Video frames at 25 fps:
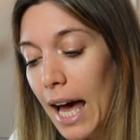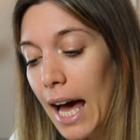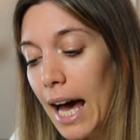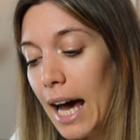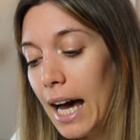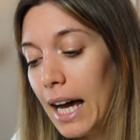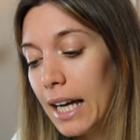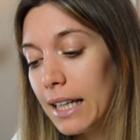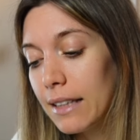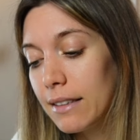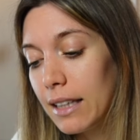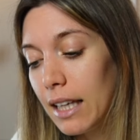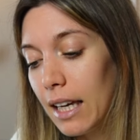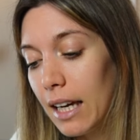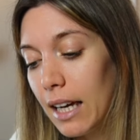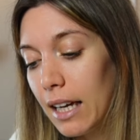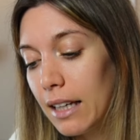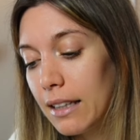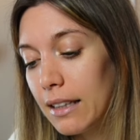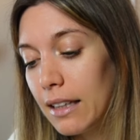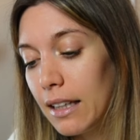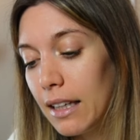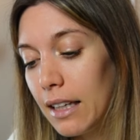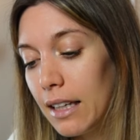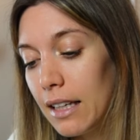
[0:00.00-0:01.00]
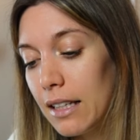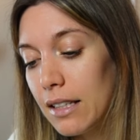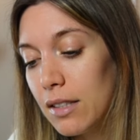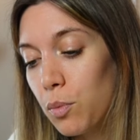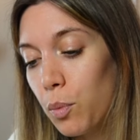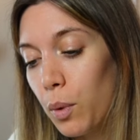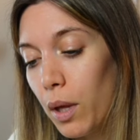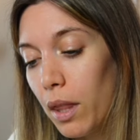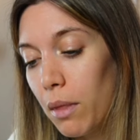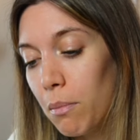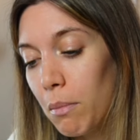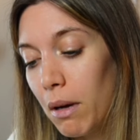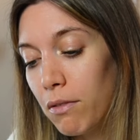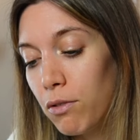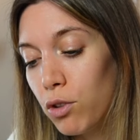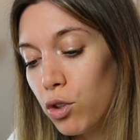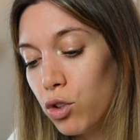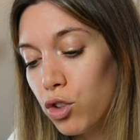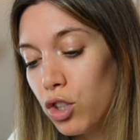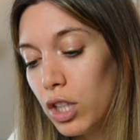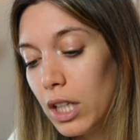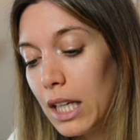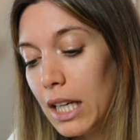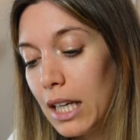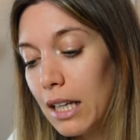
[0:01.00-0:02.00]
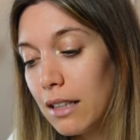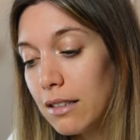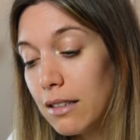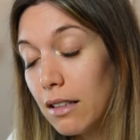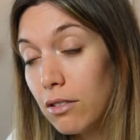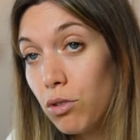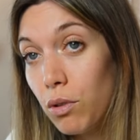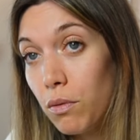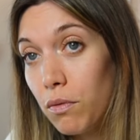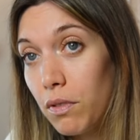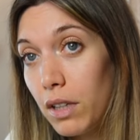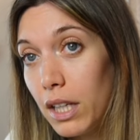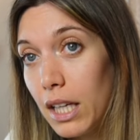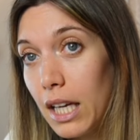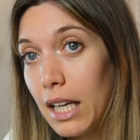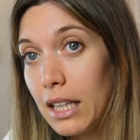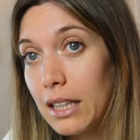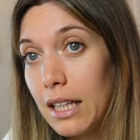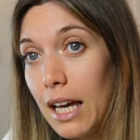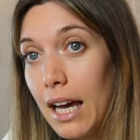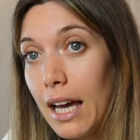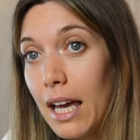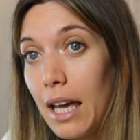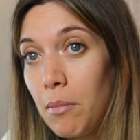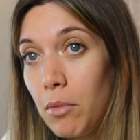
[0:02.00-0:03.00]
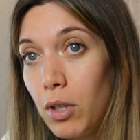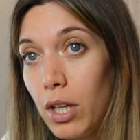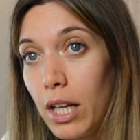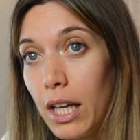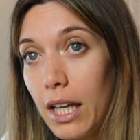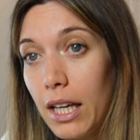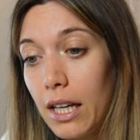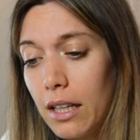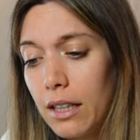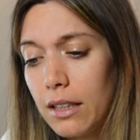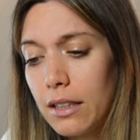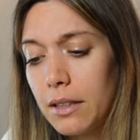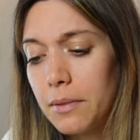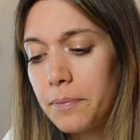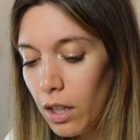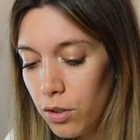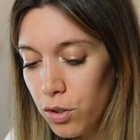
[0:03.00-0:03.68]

I've taken this with my Fuji X100V and I emulated